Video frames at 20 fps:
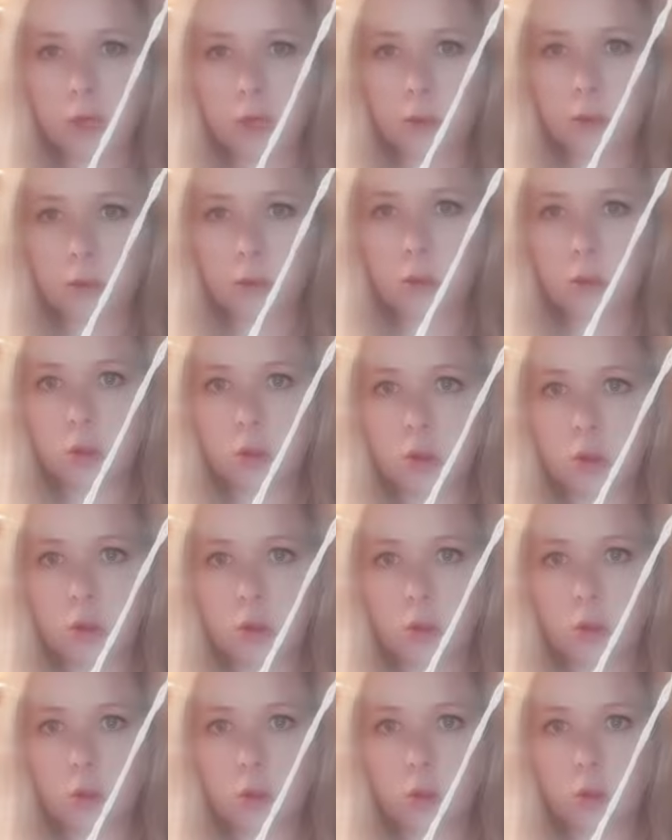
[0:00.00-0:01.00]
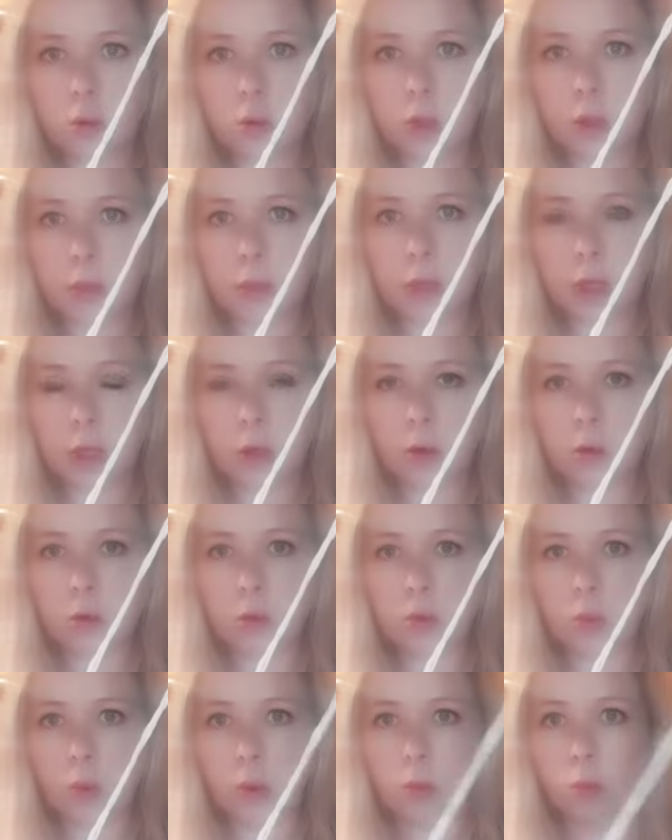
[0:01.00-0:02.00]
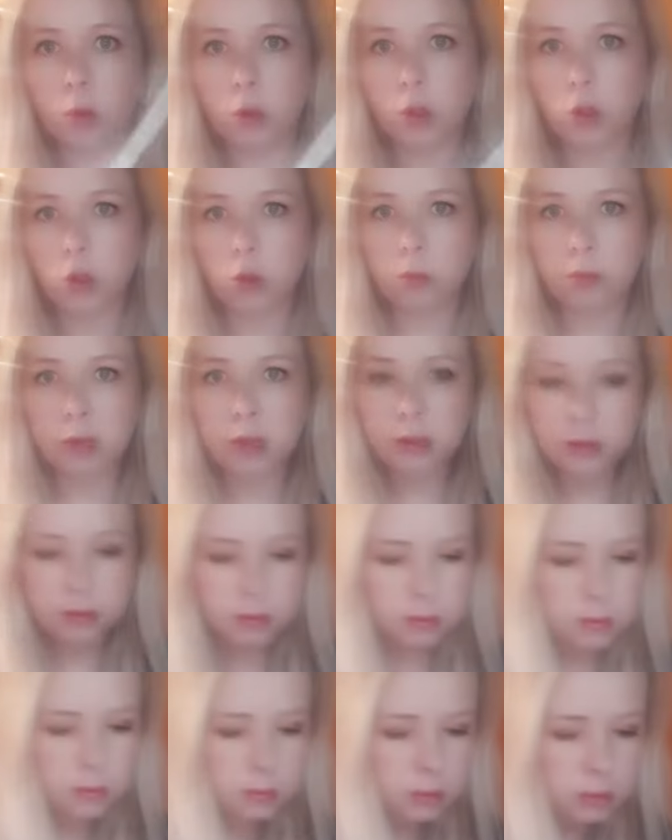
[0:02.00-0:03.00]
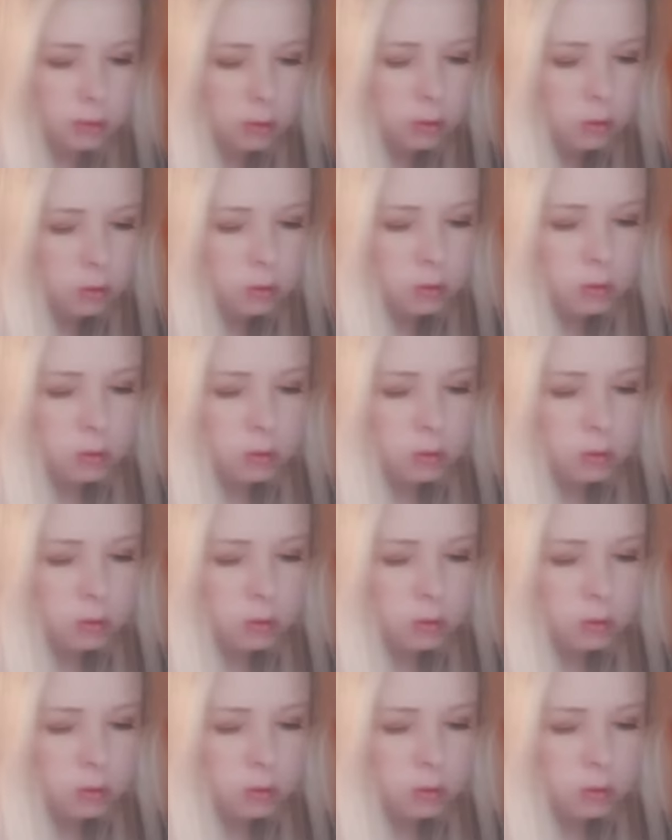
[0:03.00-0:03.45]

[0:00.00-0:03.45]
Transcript: cut to about 1.2 meters.